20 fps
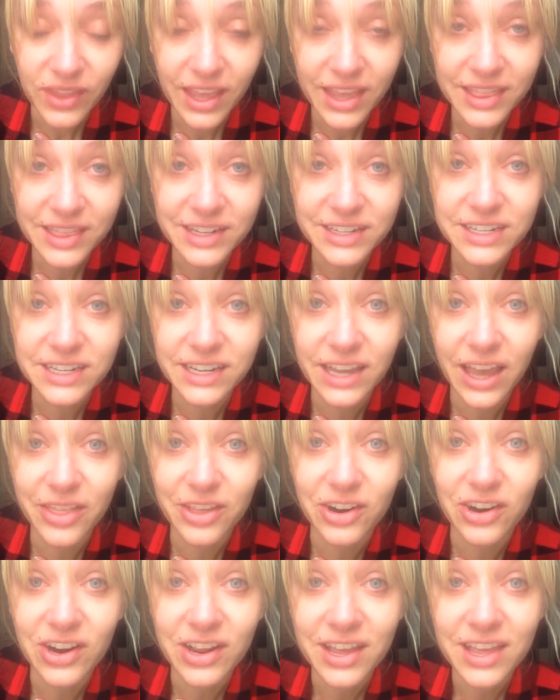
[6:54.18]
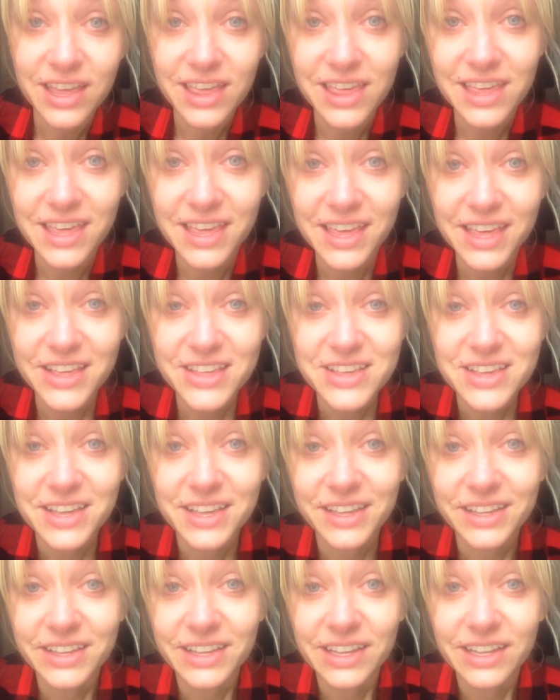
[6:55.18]
And together,
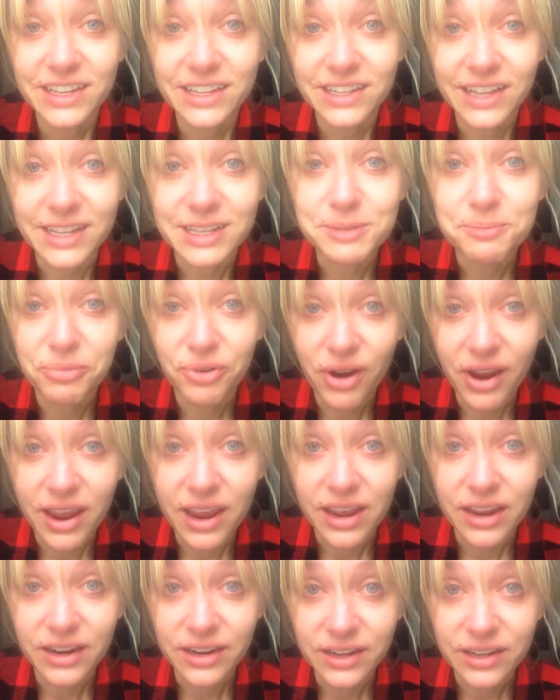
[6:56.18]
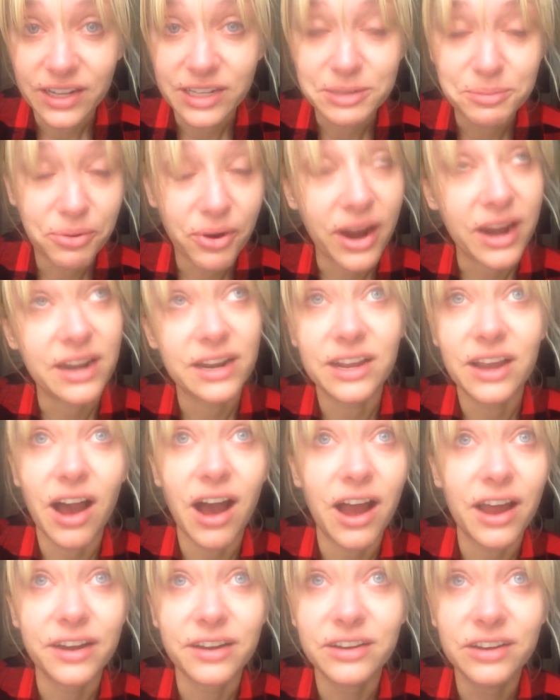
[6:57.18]
let's pray. Let's pray to
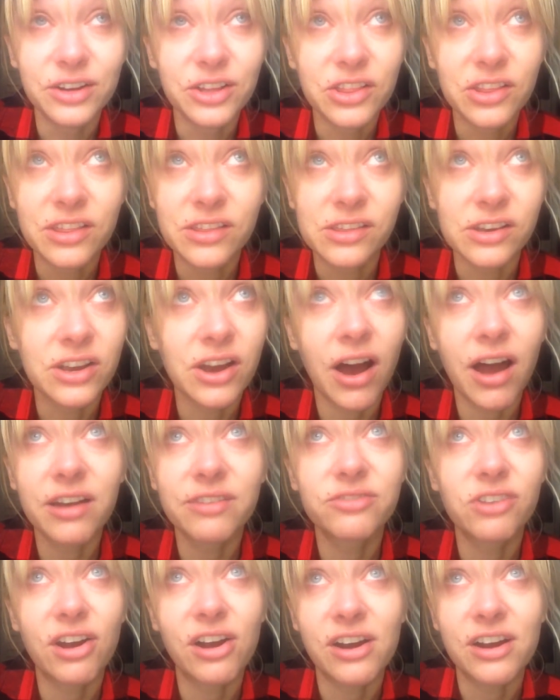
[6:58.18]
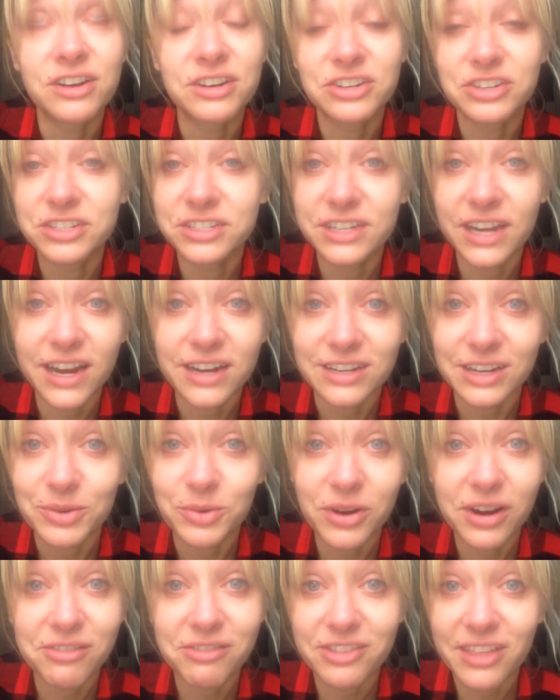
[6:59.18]
God, the God of our understanding,
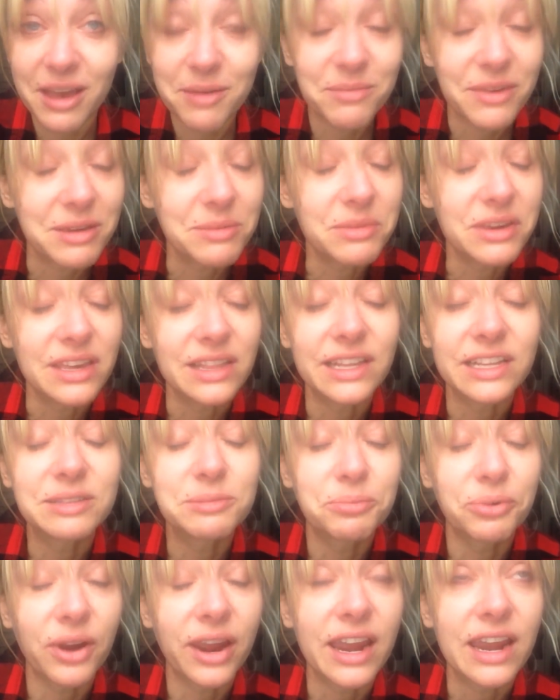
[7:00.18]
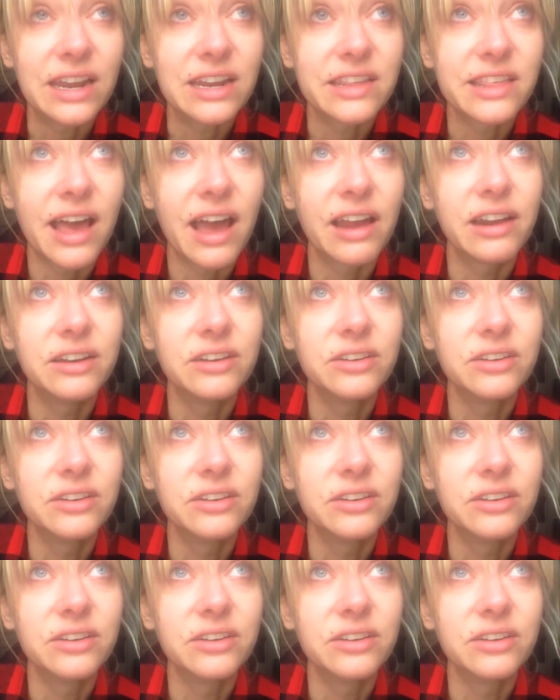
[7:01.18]
whatever that may be. Let's pray to that